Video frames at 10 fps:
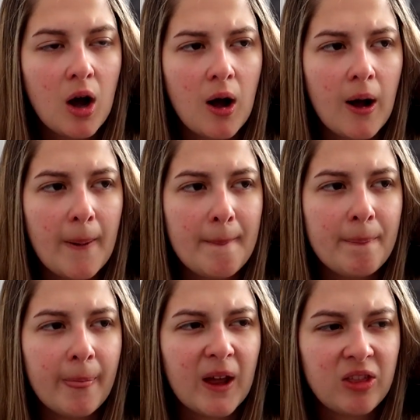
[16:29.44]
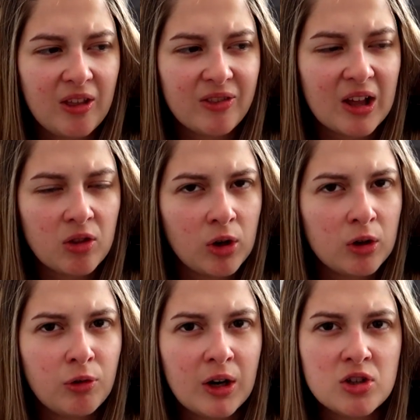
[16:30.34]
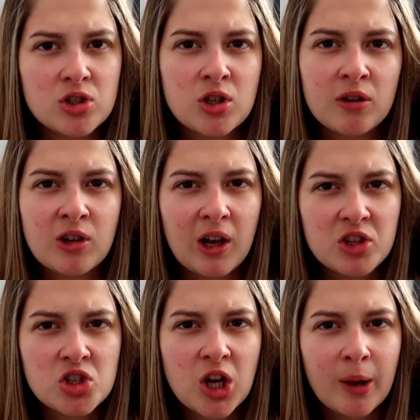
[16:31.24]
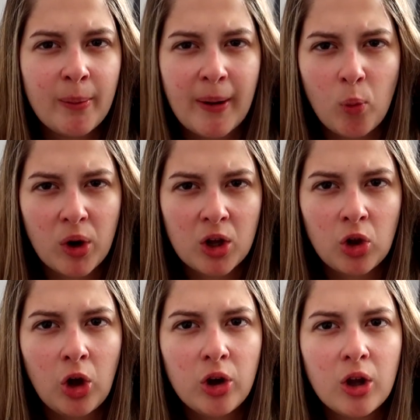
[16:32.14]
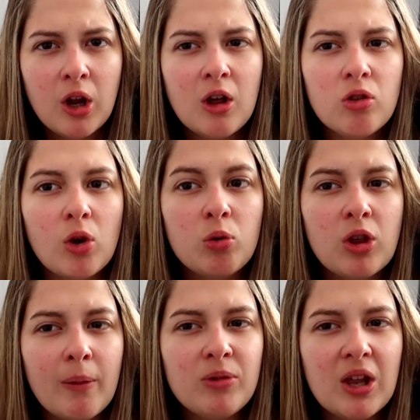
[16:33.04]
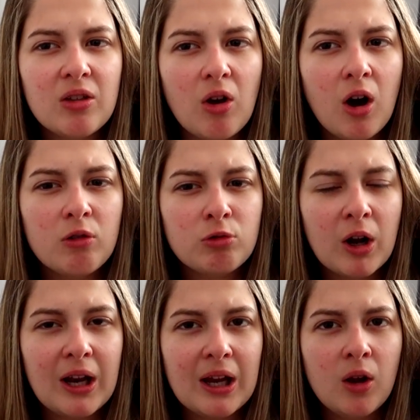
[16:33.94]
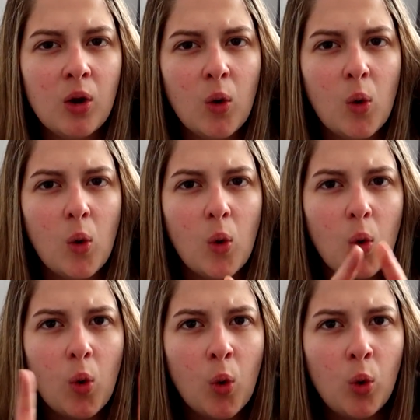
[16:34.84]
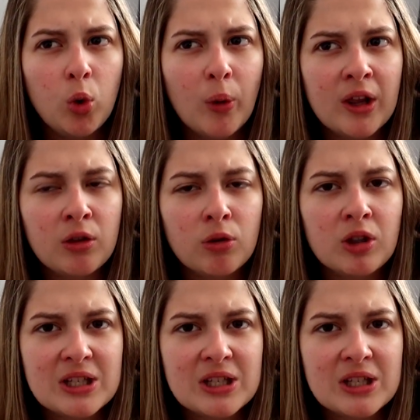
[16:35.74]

I think that started running just after lunchtime, about 1 o'clock. So some things aren't running all the way through the